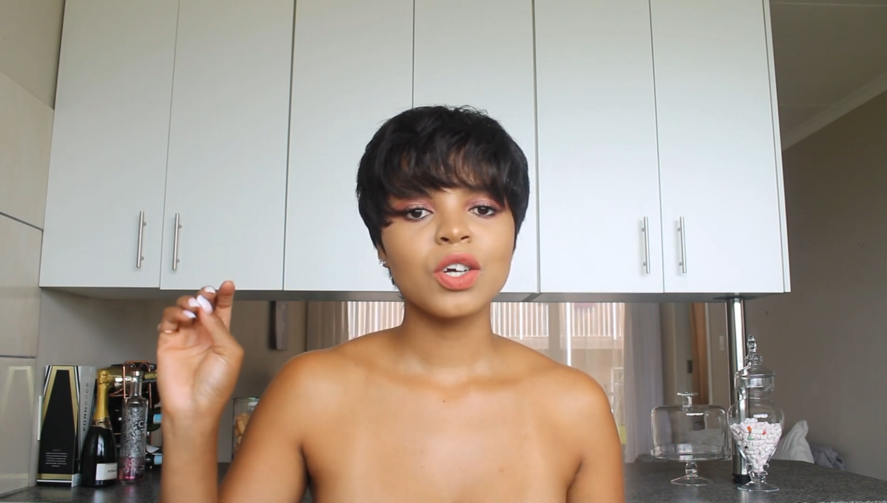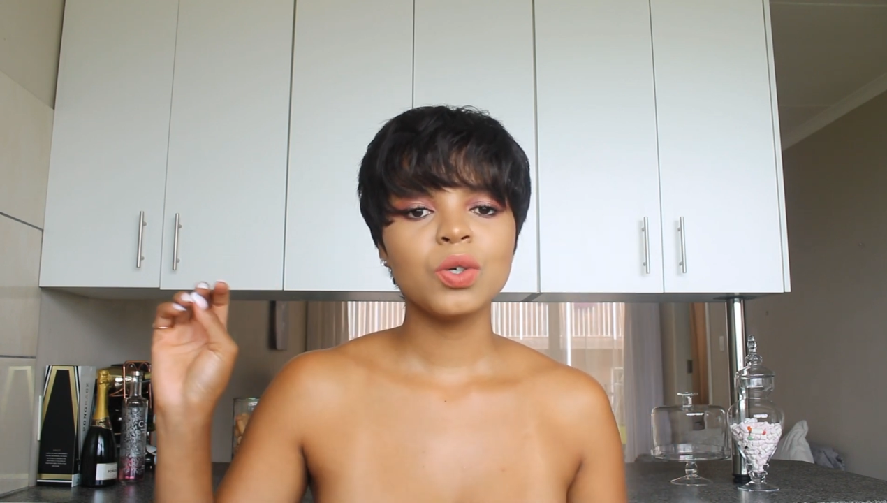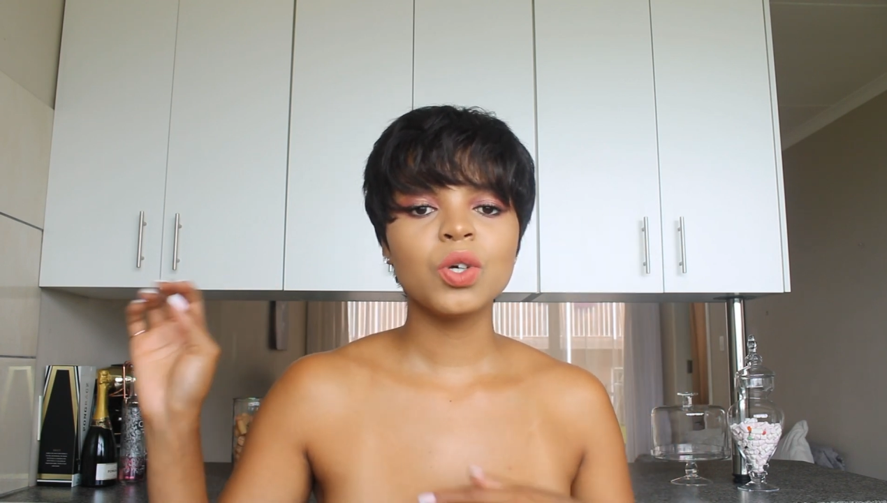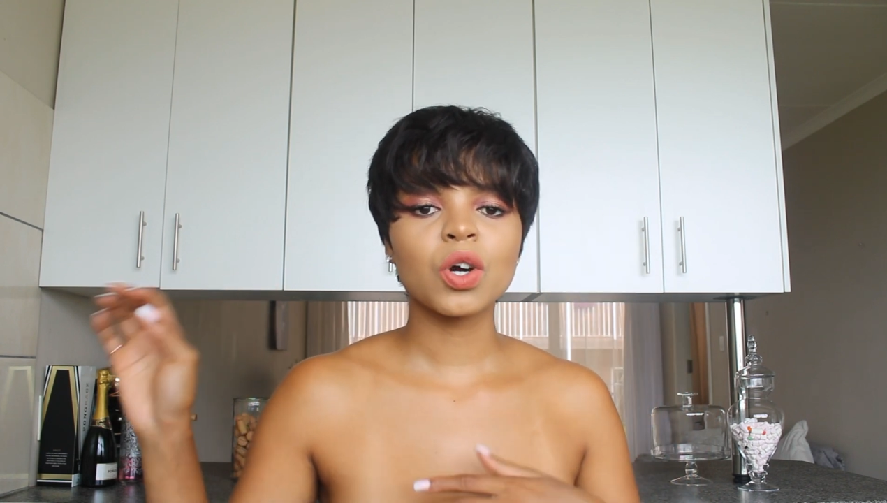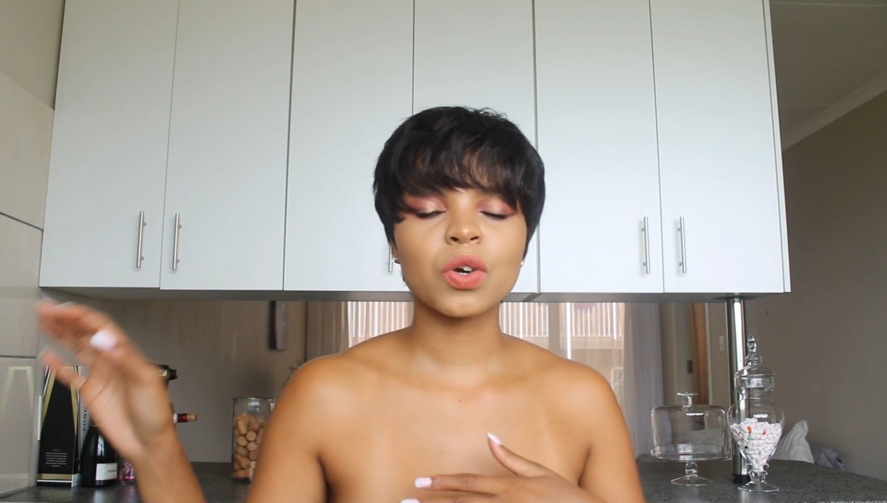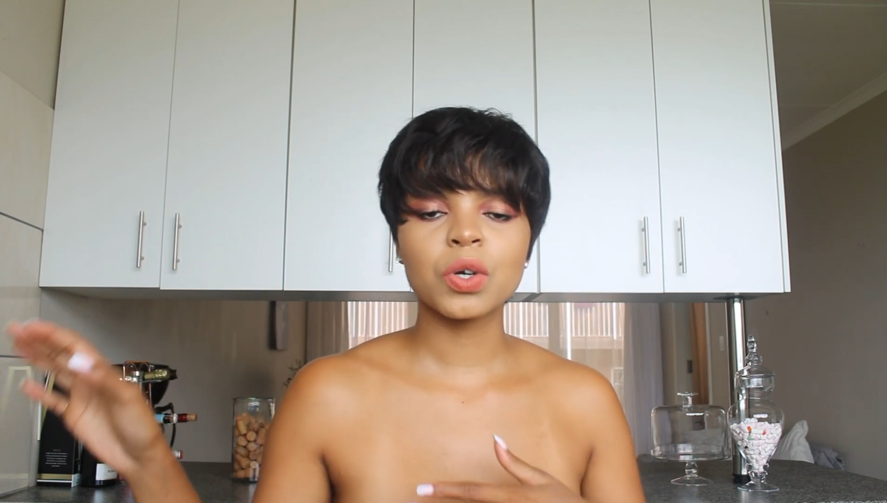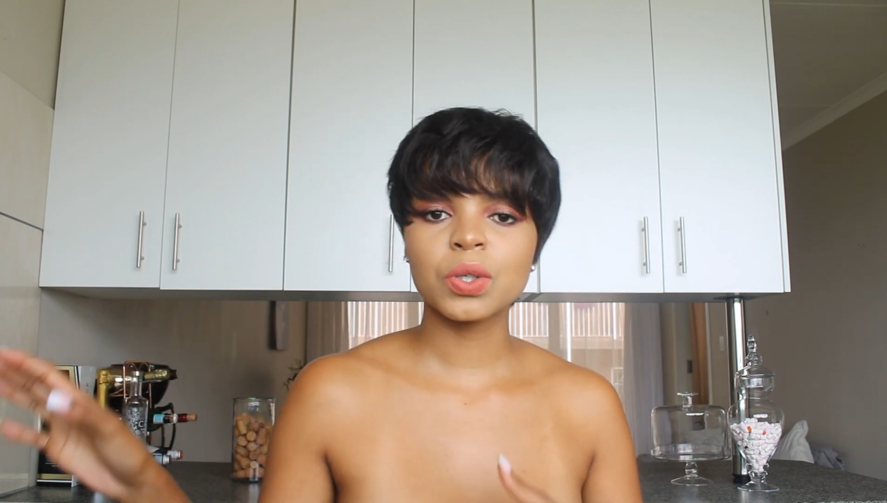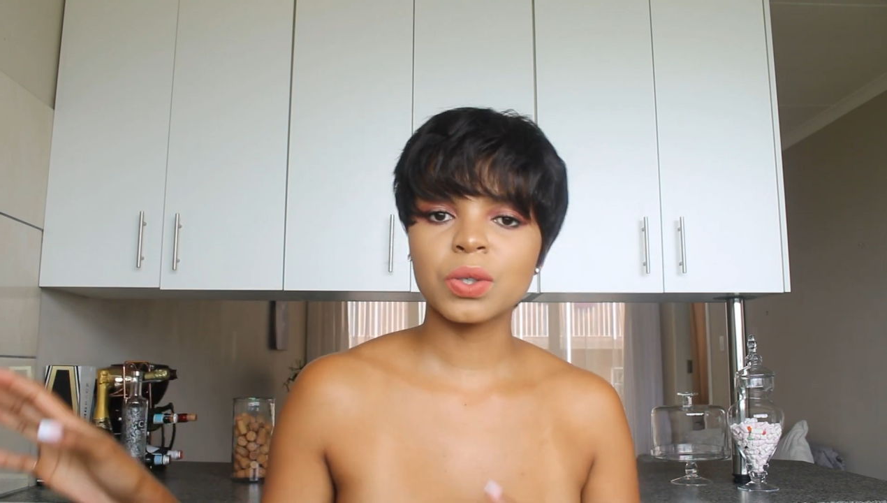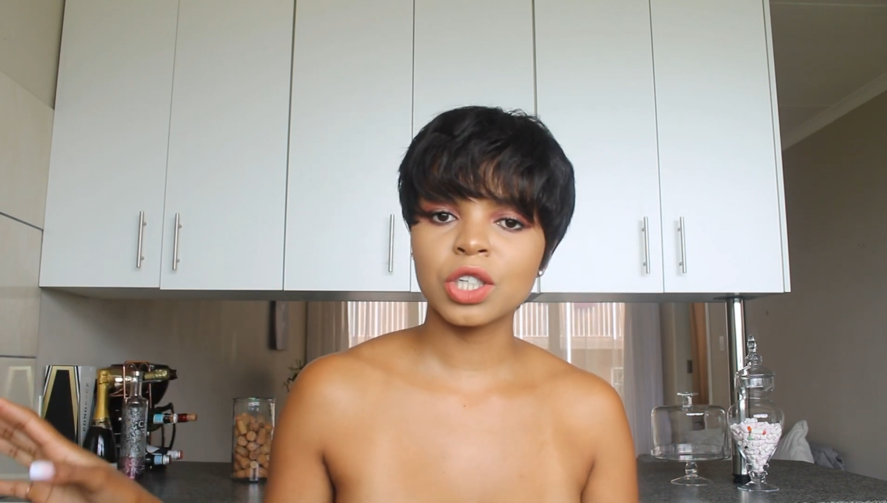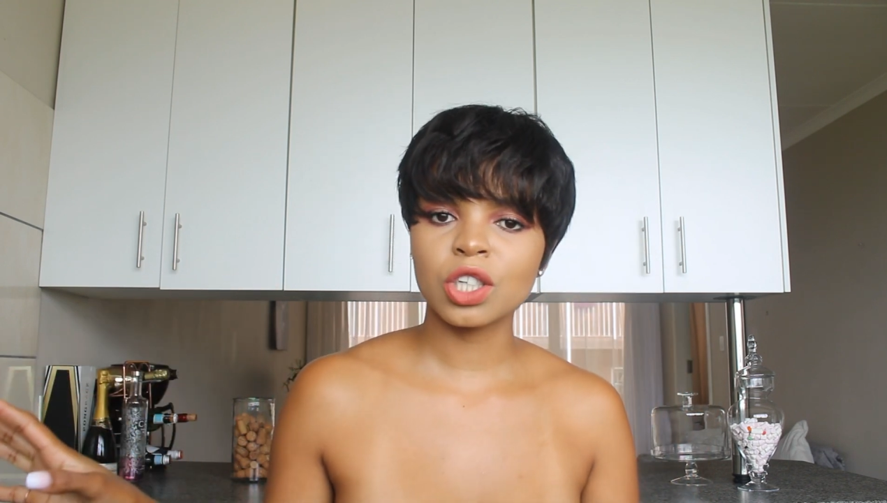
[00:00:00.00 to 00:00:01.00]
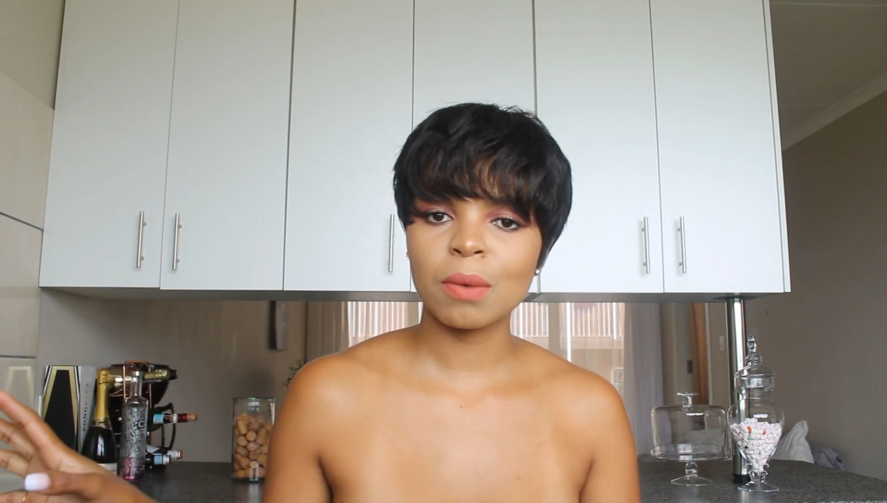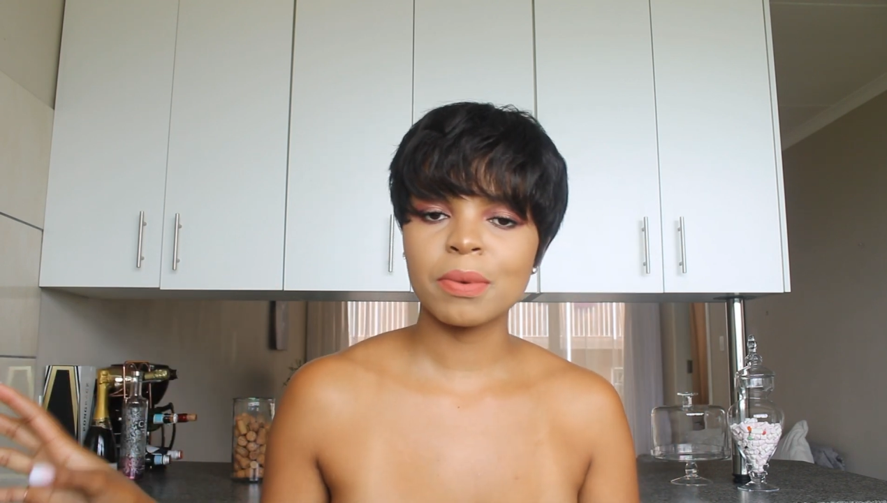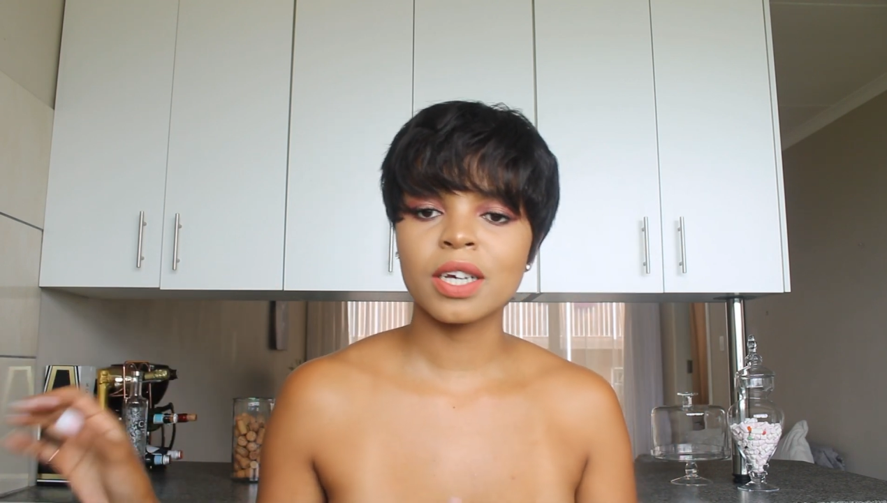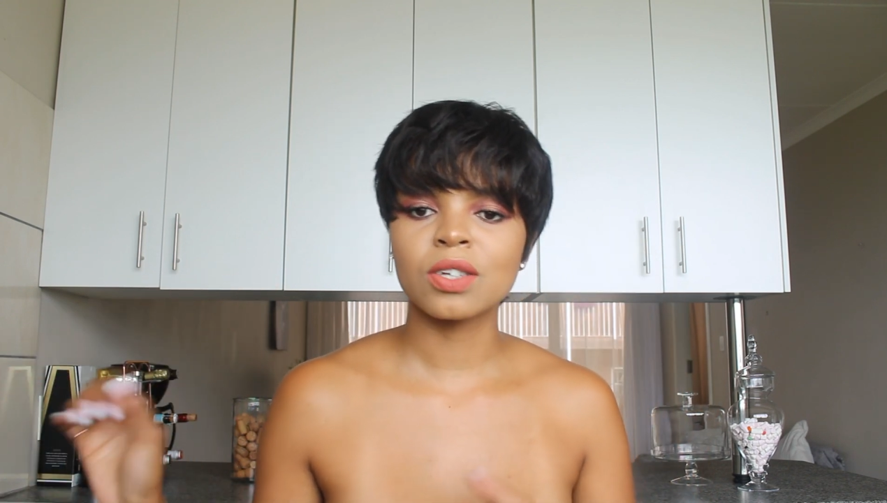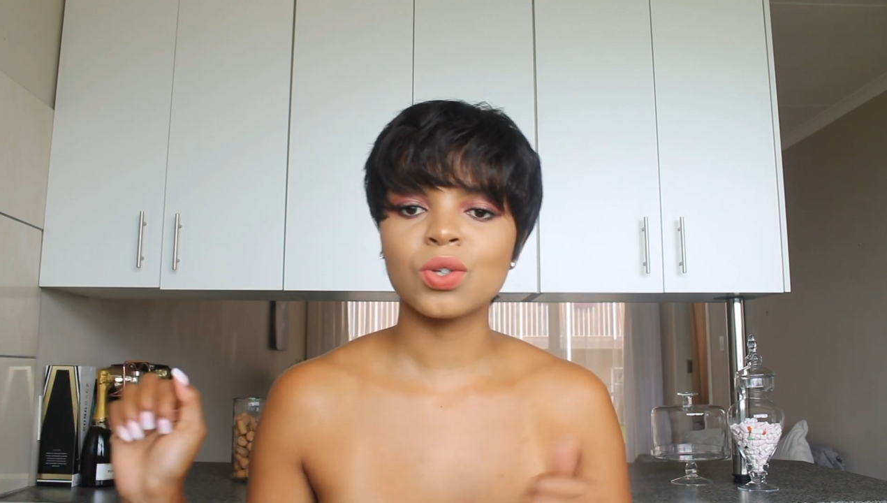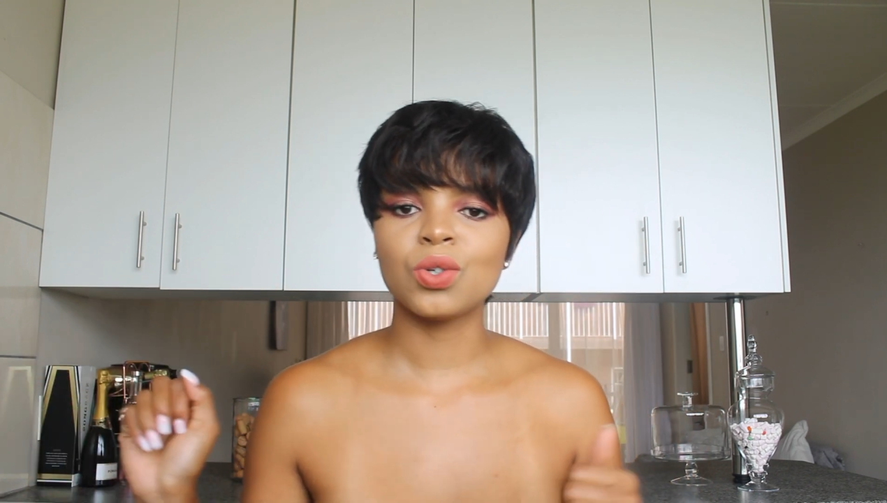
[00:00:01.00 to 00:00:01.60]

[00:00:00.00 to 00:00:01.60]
your grocery shoppings.